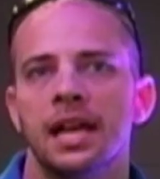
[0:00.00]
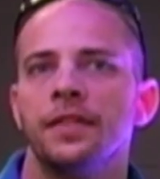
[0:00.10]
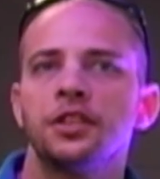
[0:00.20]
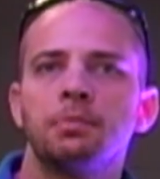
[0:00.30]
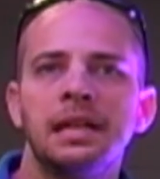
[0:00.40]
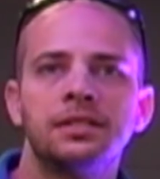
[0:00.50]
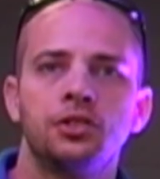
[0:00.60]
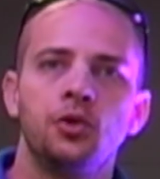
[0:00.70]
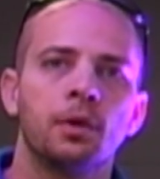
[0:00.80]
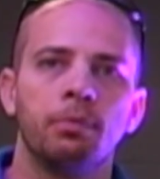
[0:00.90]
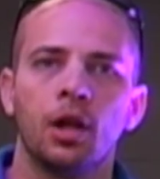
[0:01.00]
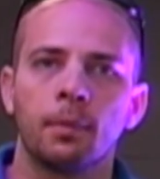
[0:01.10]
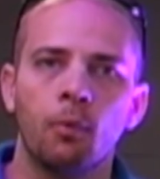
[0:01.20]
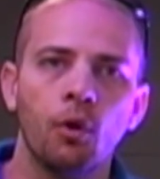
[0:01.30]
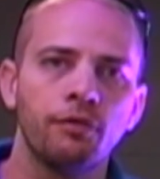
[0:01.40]
This means that you can plug
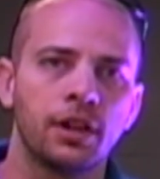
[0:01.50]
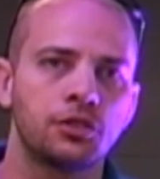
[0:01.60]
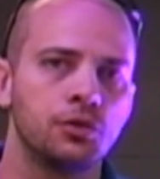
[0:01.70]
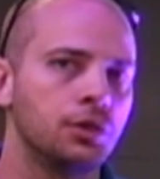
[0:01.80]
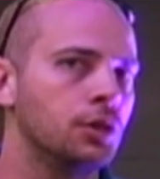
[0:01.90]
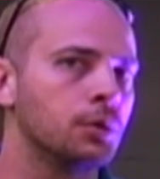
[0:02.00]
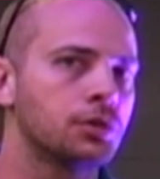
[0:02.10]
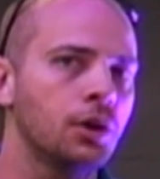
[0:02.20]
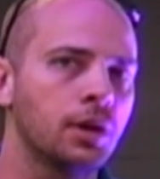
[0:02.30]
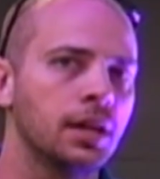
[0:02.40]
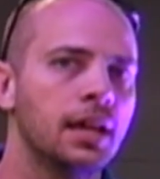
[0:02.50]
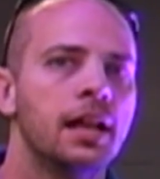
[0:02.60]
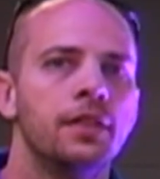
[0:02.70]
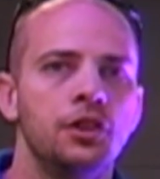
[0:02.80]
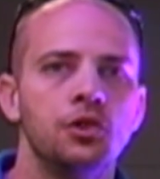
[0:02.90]
more fixtures into a circuit
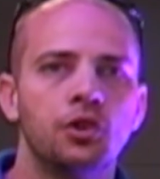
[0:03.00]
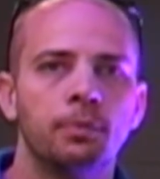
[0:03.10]
than you could